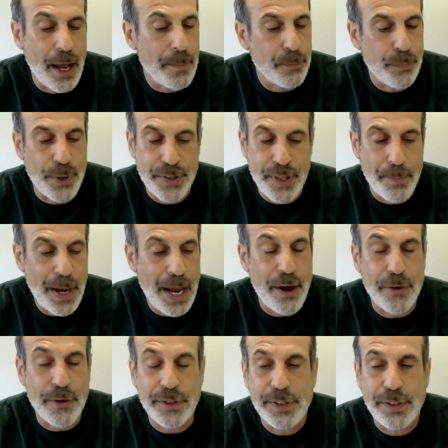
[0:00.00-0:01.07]
print them
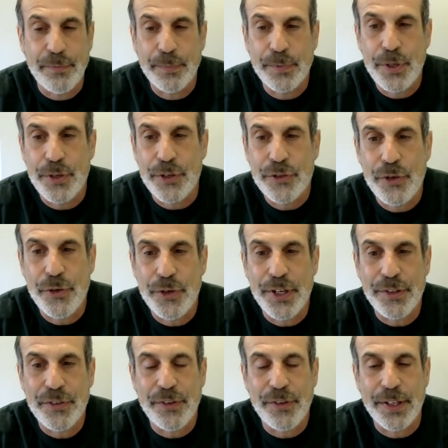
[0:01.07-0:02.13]
out, give them to the
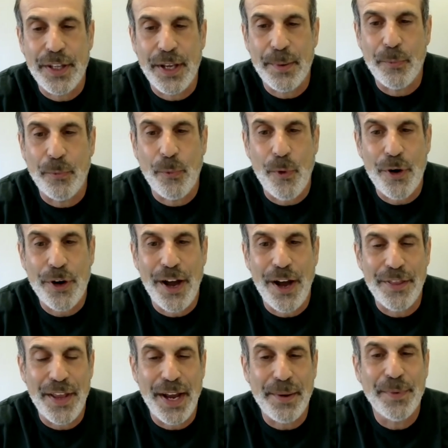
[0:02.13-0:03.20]
students, let them work
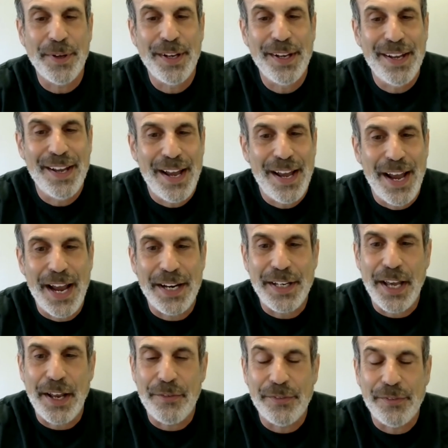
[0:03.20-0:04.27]
on them, and
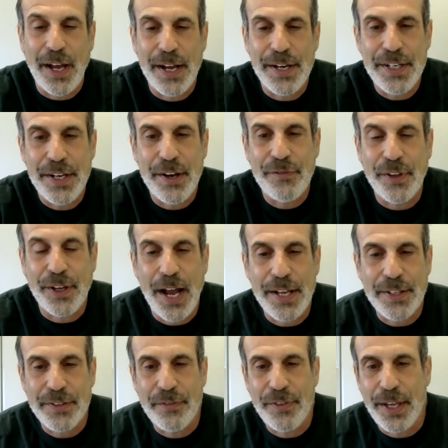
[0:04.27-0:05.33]
get an idea of the
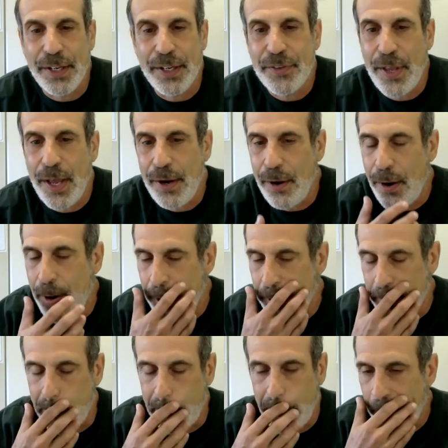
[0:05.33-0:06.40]
kinds of things that are
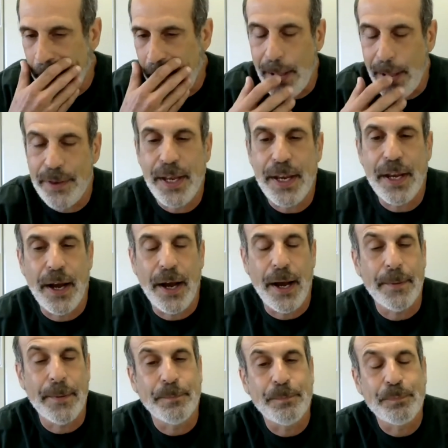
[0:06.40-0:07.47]
on
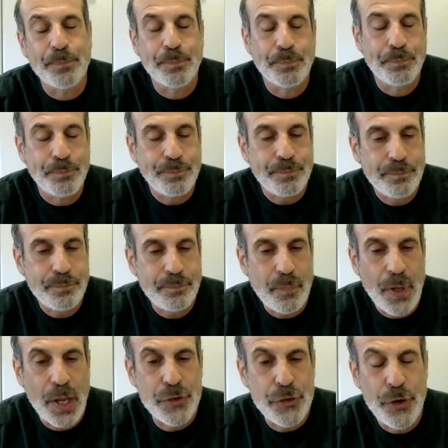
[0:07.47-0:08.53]
the
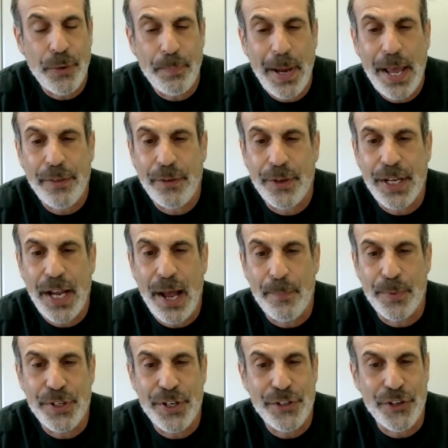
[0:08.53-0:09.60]
Student Math League
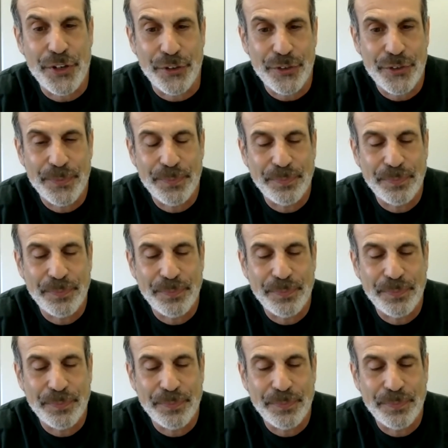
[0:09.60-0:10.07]
competitions.